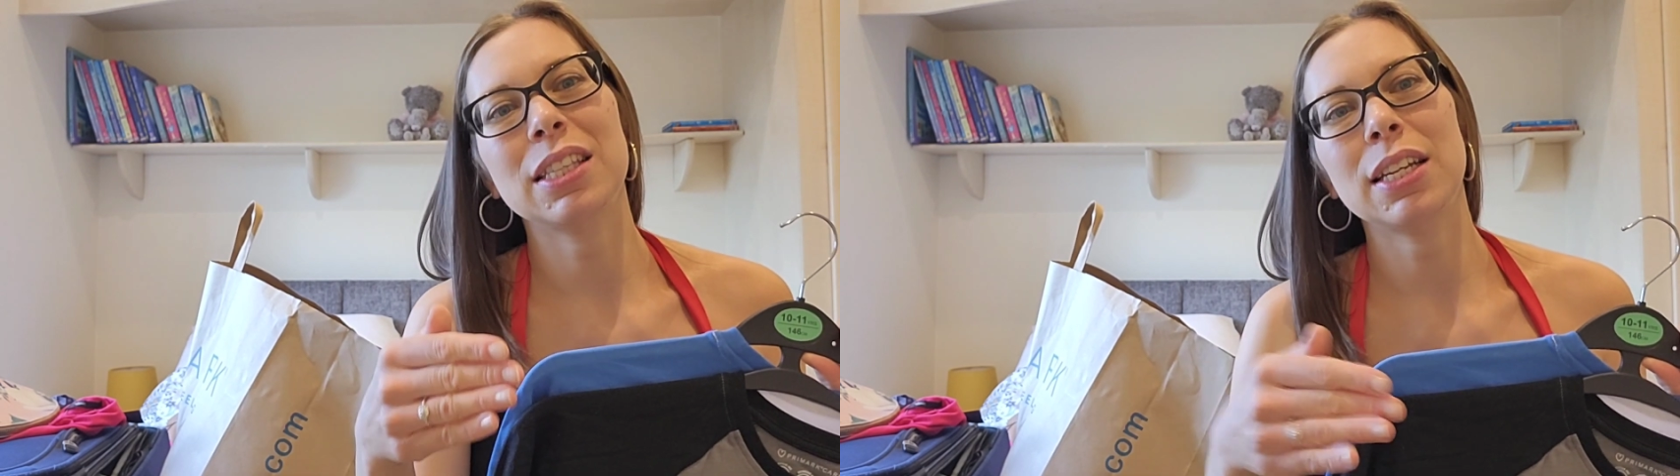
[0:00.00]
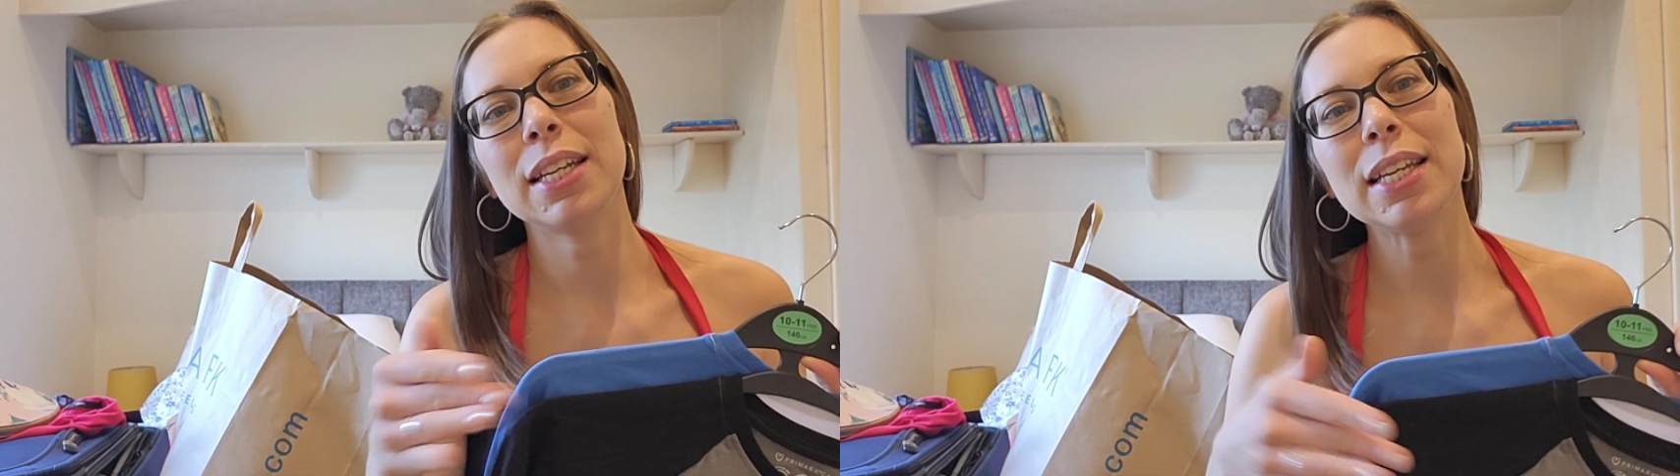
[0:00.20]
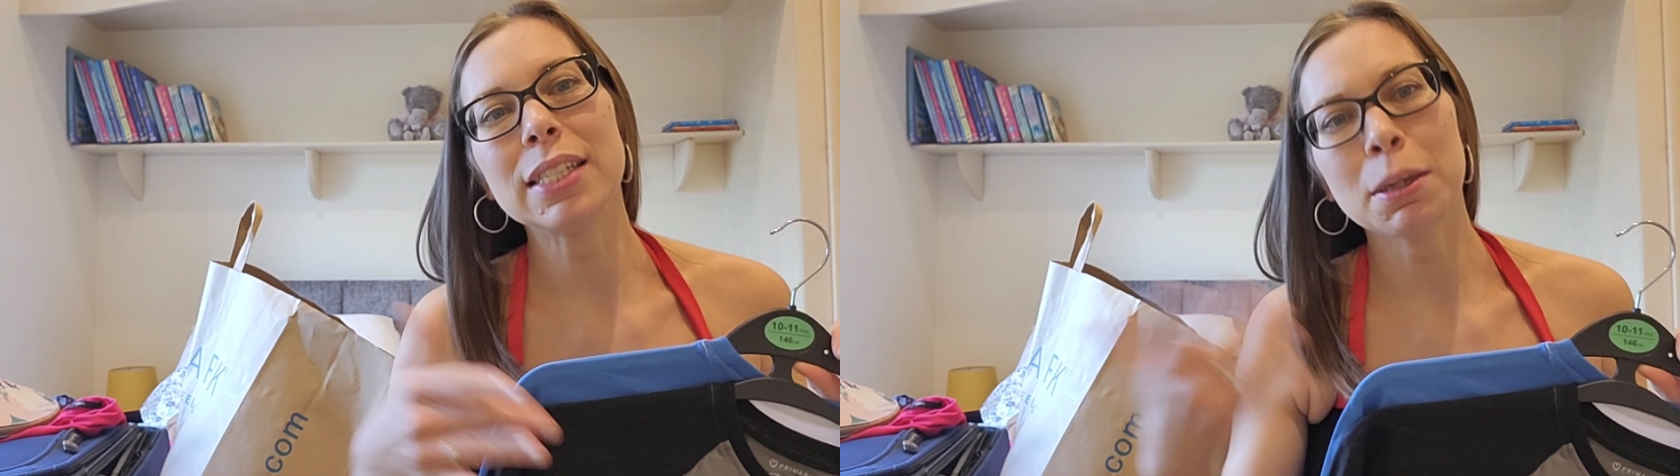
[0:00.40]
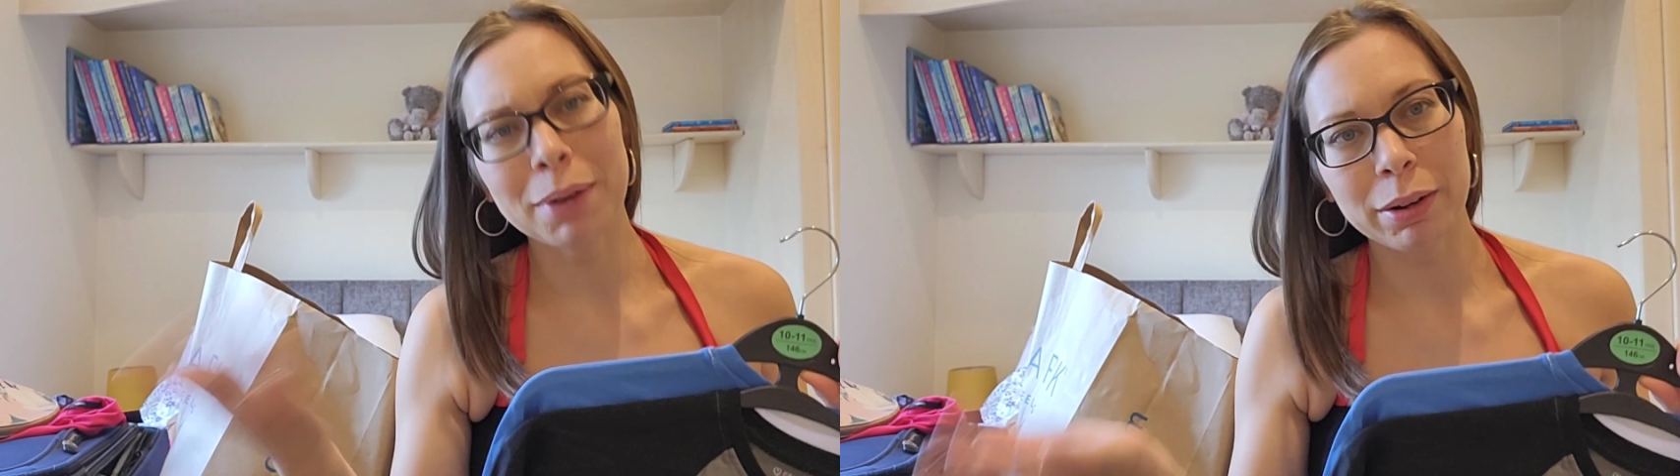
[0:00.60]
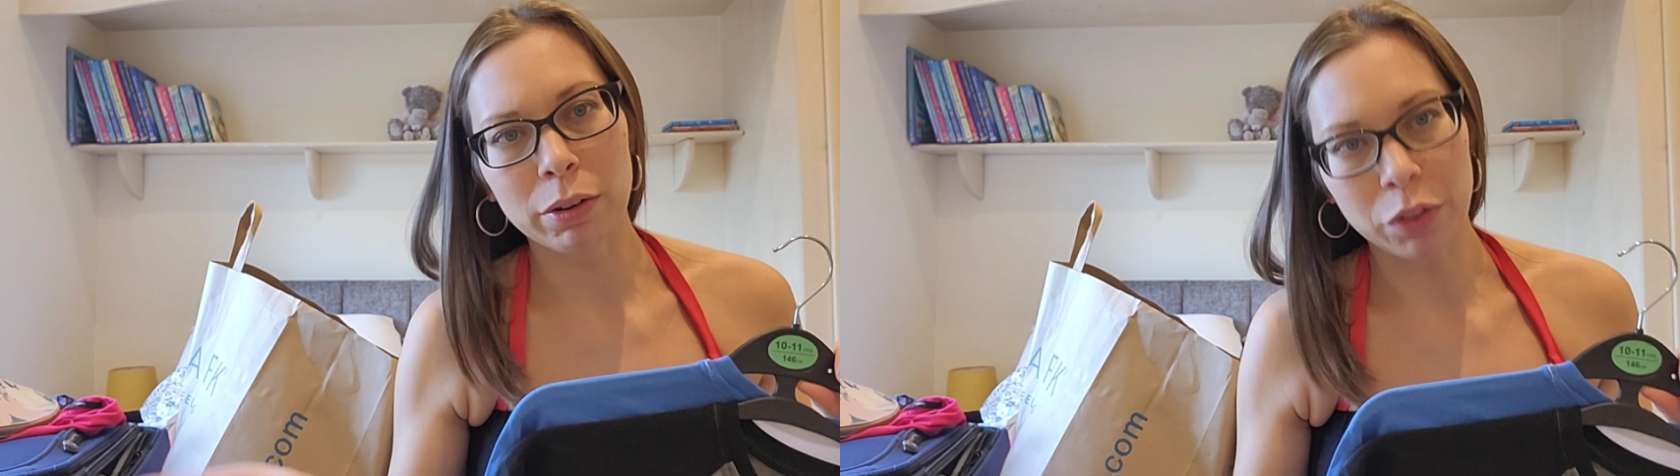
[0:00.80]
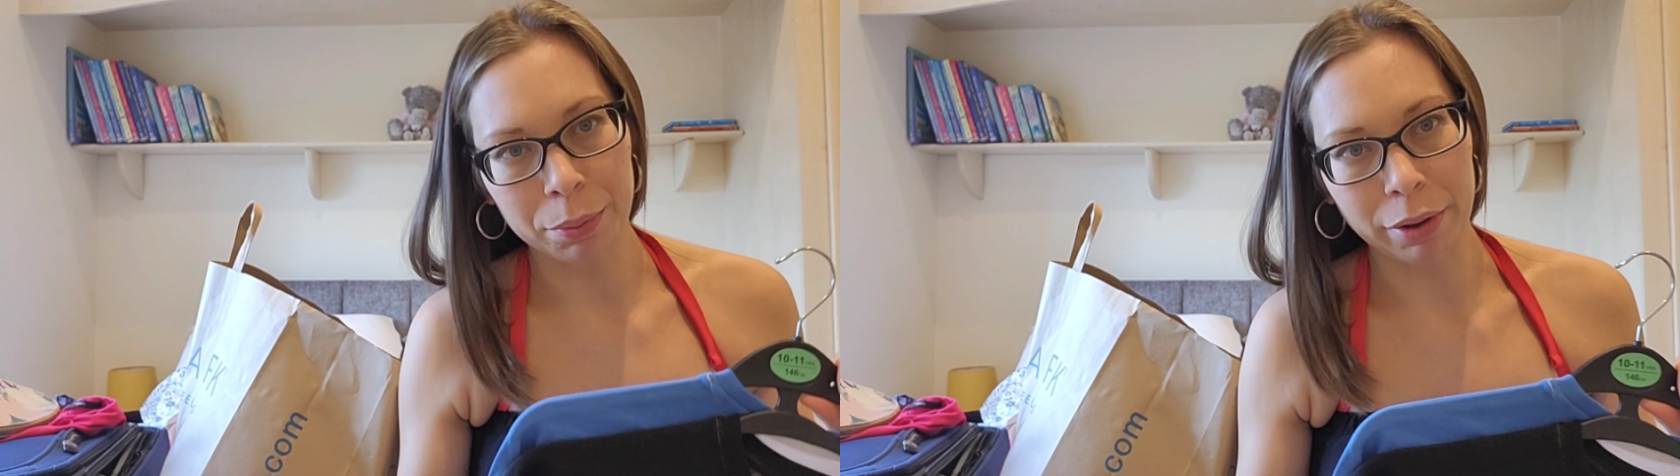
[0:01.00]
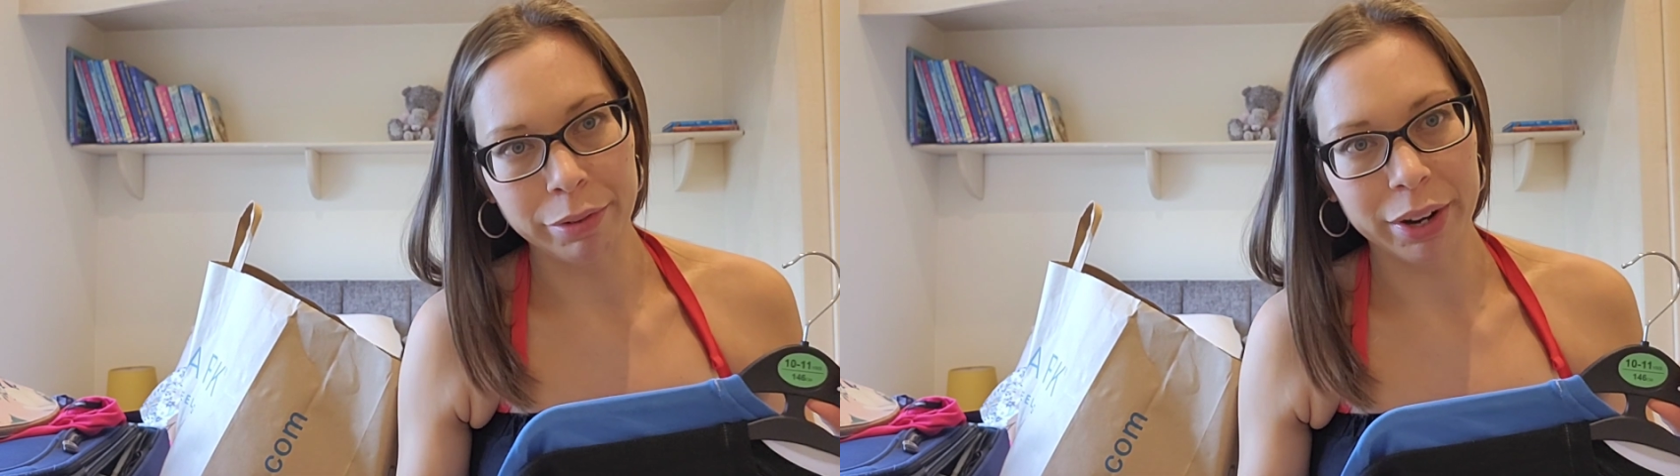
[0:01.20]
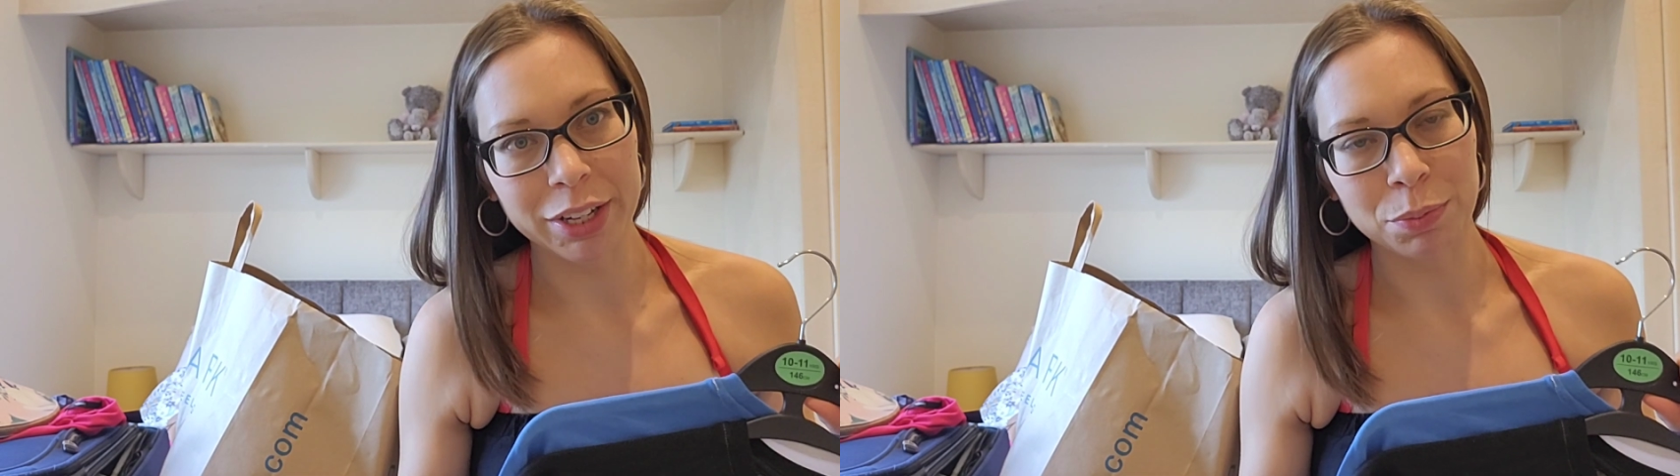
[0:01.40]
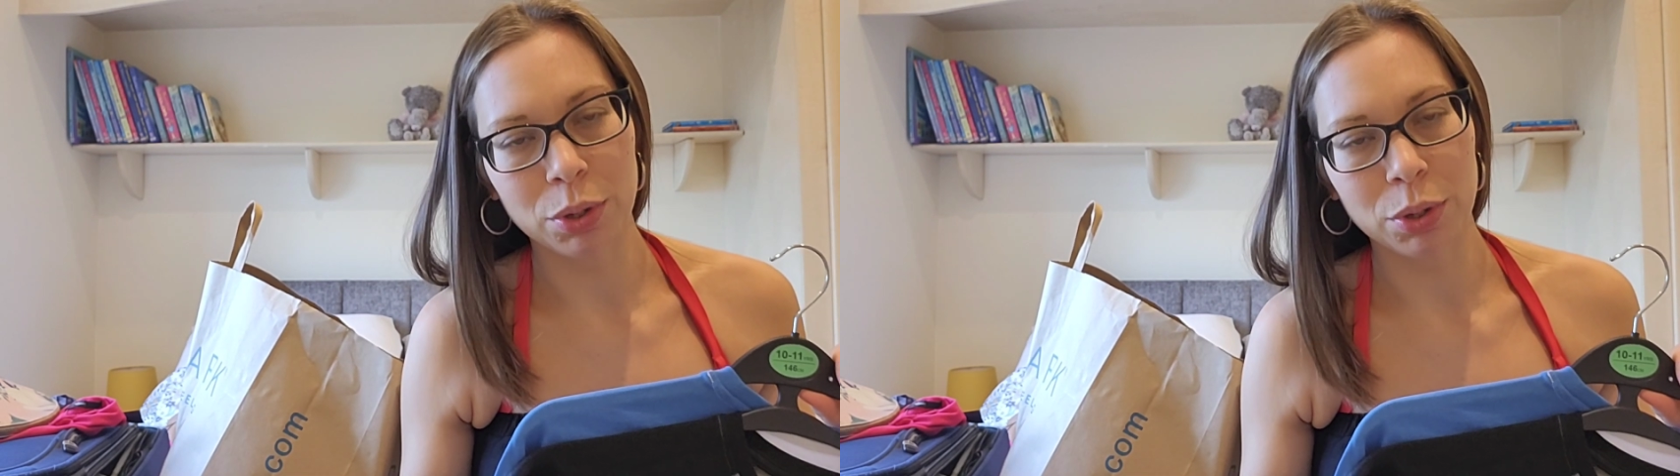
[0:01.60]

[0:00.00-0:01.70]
the least amount of them, I find,